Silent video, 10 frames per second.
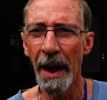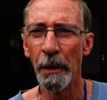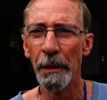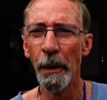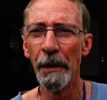
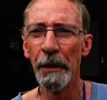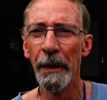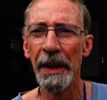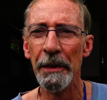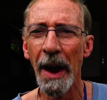don't know if there
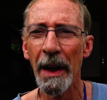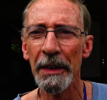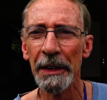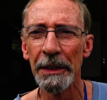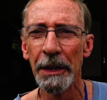are any
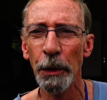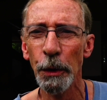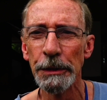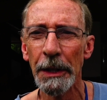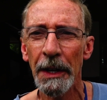driving
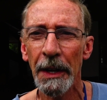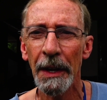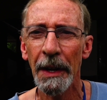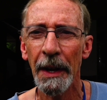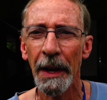schools
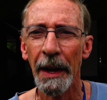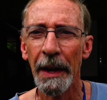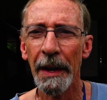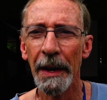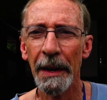
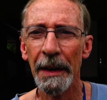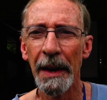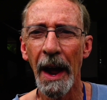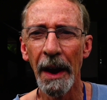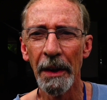in
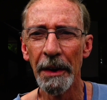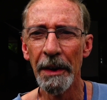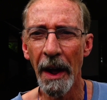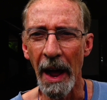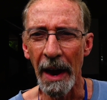Thailand or
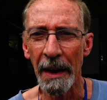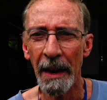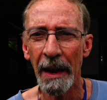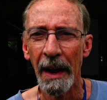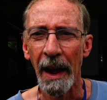not.
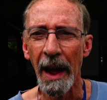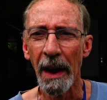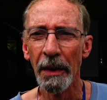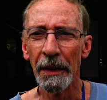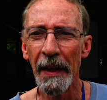
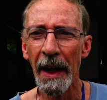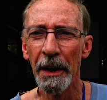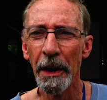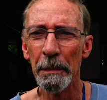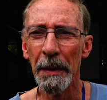I'll look that
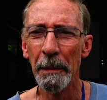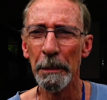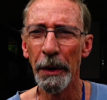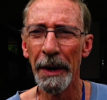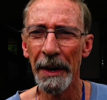up and
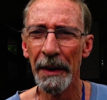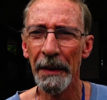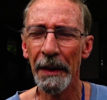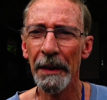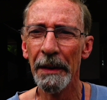put it in
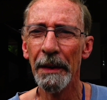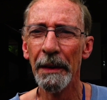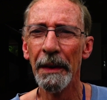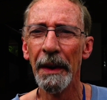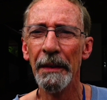the
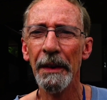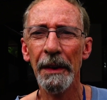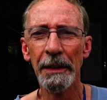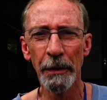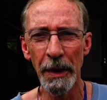
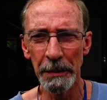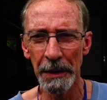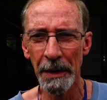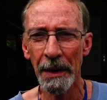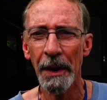
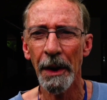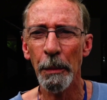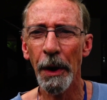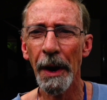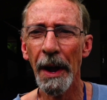description,
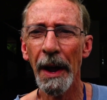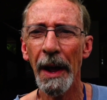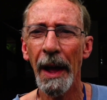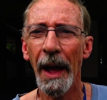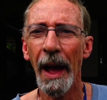but
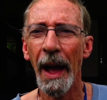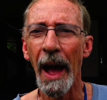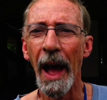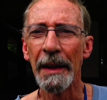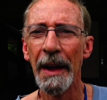
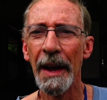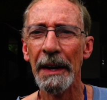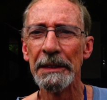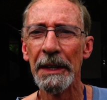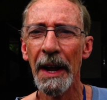I
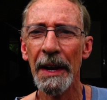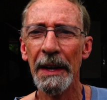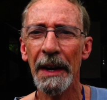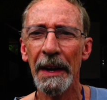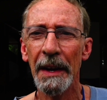can't say
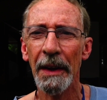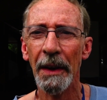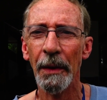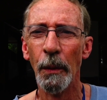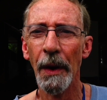
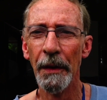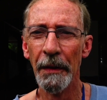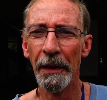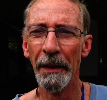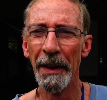whether
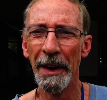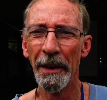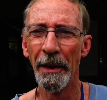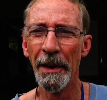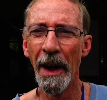they're
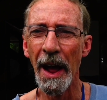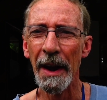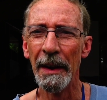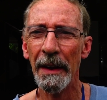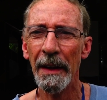here or not.
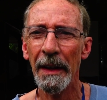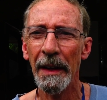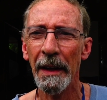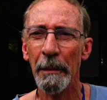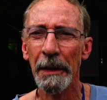
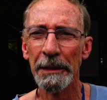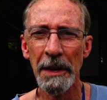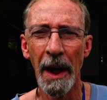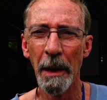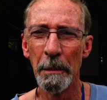
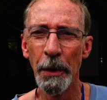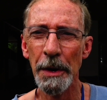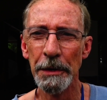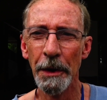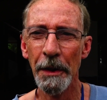I'm
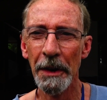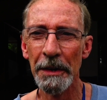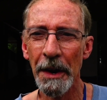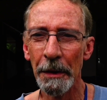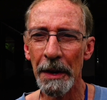pretty sure there's no